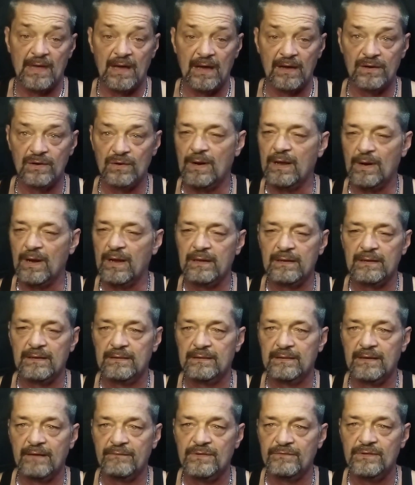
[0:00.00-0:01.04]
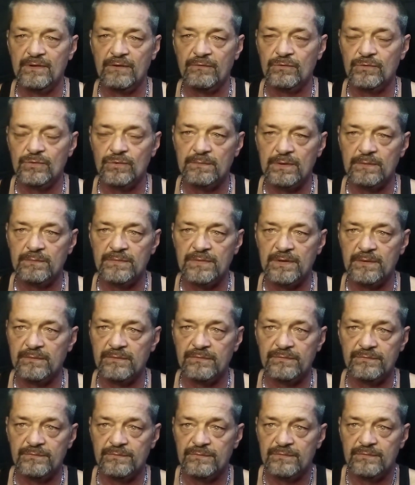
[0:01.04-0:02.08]
Out here, I I've never dreamed
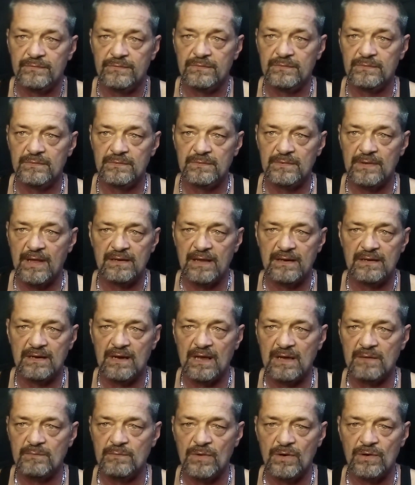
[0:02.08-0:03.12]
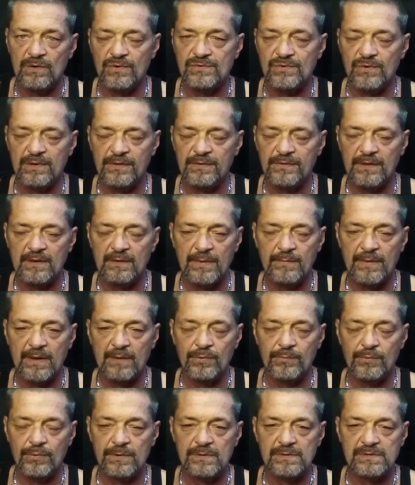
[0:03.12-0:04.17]
of had nightmares or anything
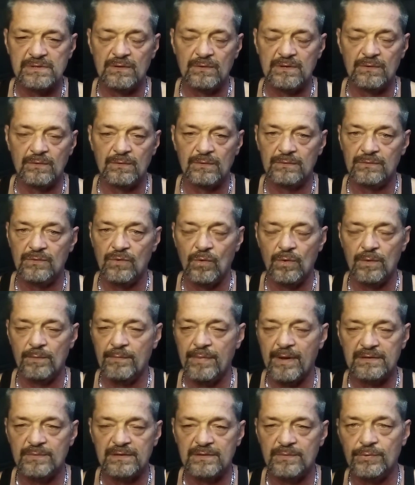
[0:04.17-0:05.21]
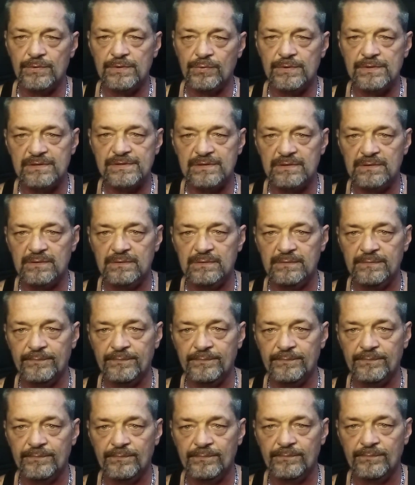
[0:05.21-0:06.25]
about prison or going back to prison,
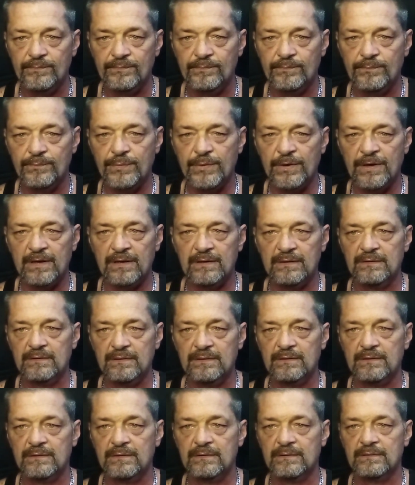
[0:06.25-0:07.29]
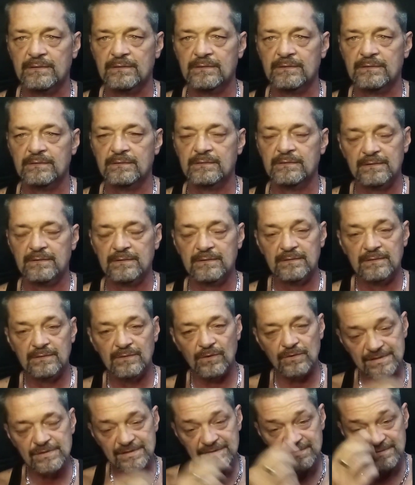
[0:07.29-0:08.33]
but
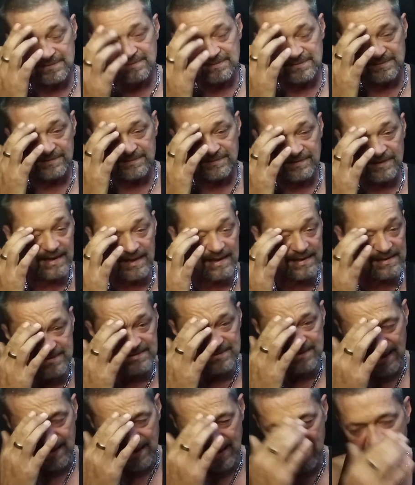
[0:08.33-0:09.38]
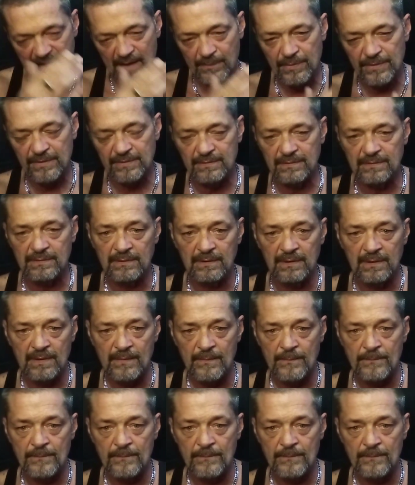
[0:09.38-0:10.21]
there's things that happen